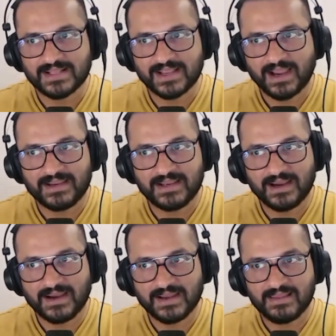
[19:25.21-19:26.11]
Like
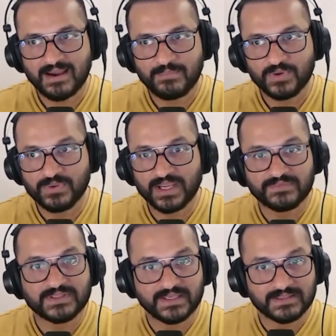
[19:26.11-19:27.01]
I'm doing
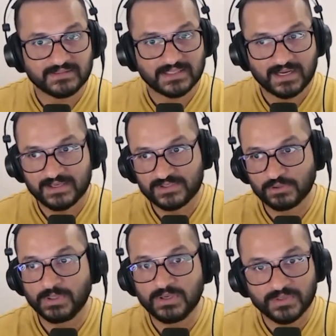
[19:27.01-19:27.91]
everything that I
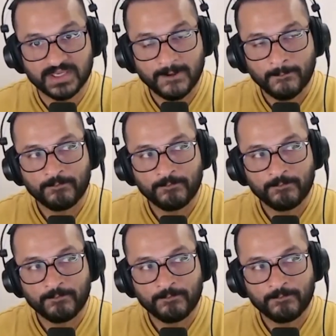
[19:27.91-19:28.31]
should be doing,